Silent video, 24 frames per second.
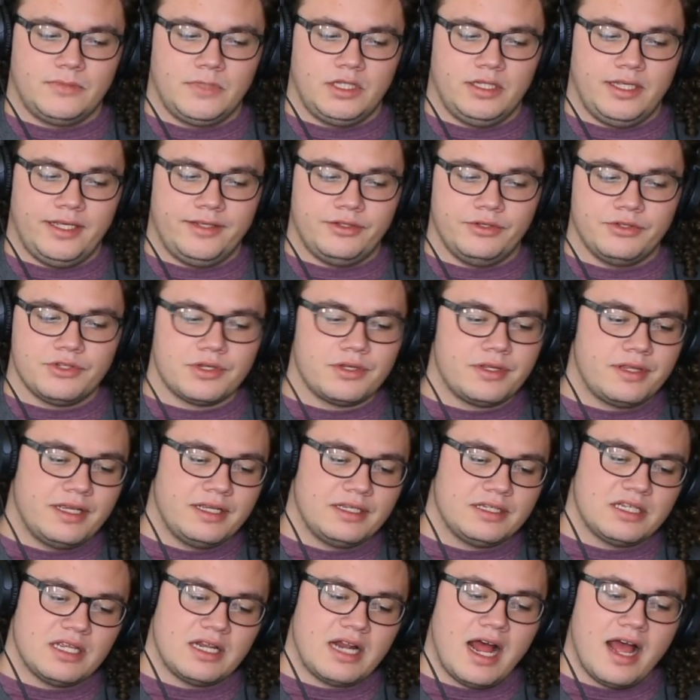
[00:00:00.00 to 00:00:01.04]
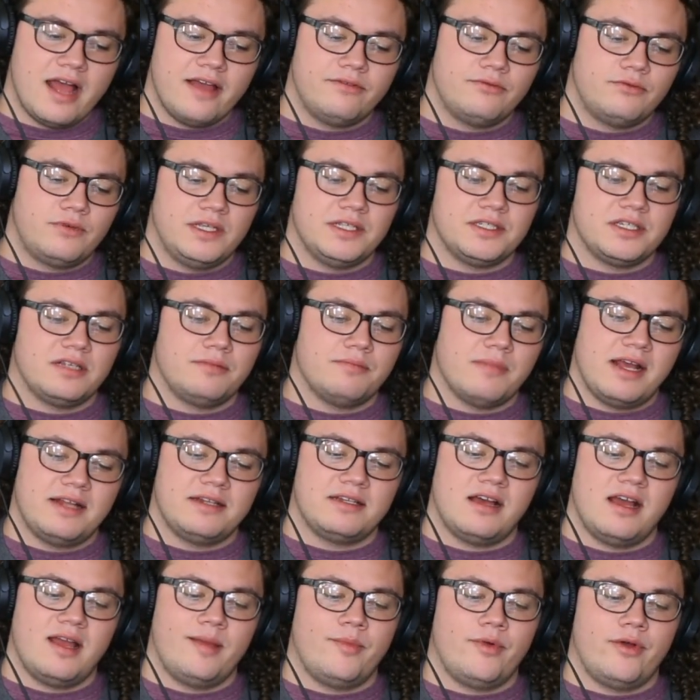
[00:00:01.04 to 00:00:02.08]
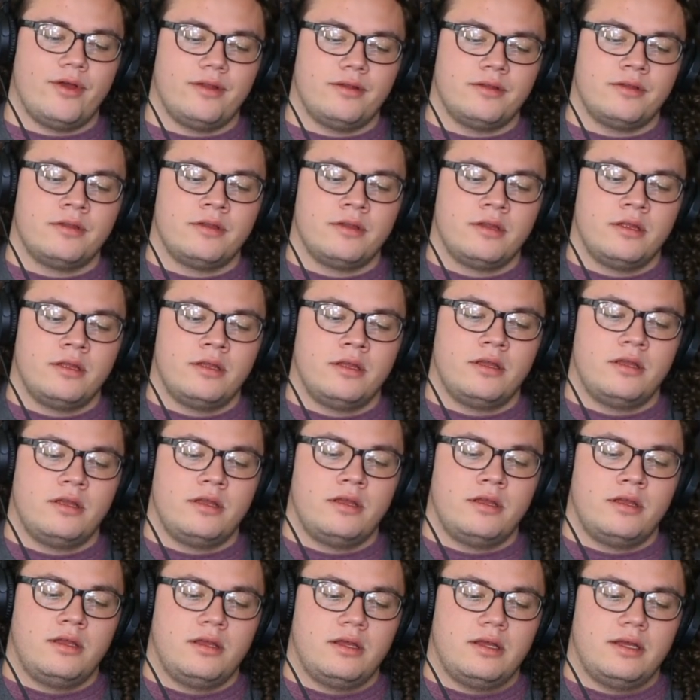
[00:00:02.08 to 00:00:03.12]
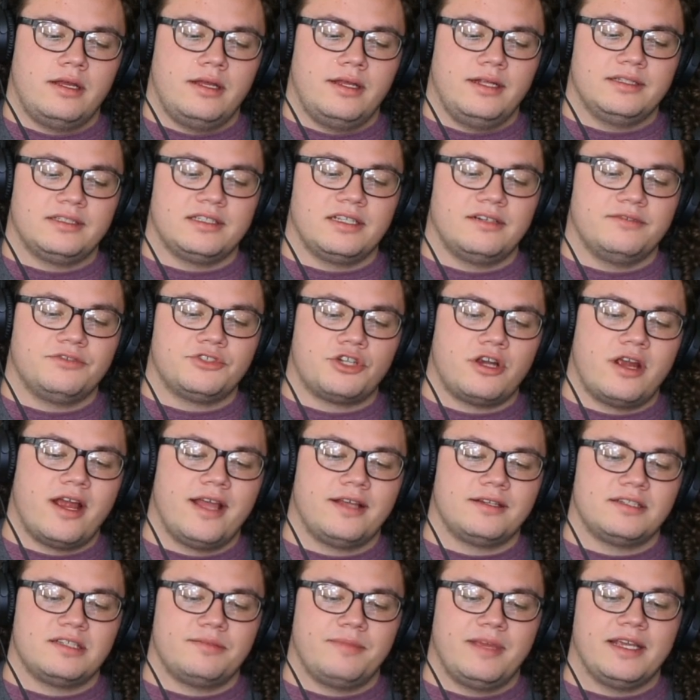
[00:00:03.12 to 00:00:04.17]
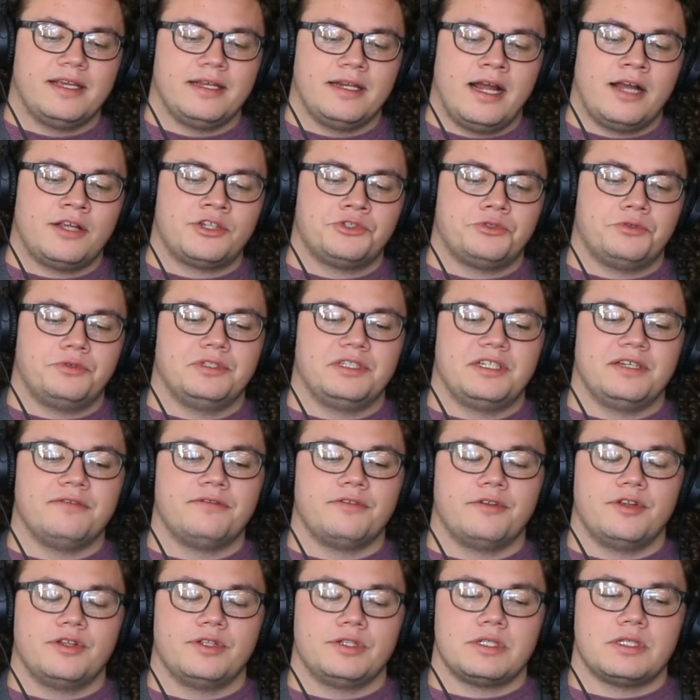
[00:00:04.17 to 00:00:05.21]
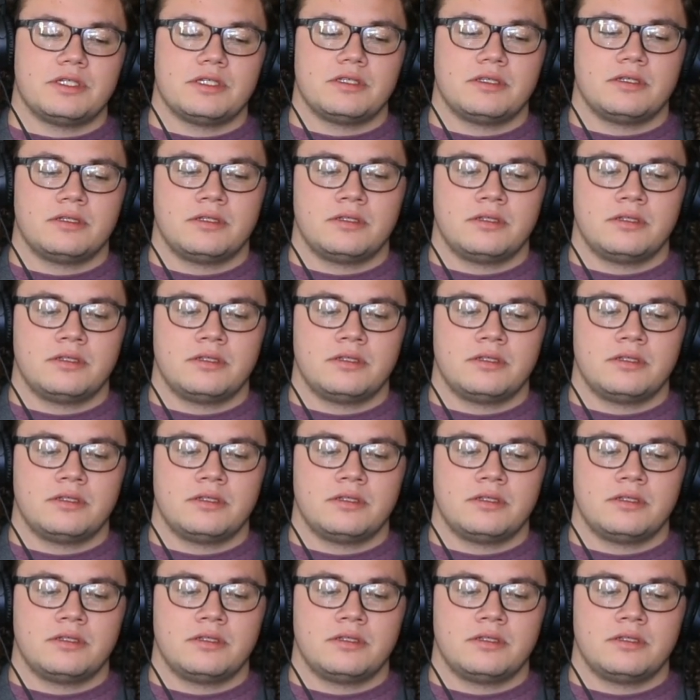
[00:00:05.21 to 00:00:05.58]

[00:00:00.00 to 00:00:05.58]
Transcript: Like, those are things that I've wasted my time on instead of trying to make an actual difference.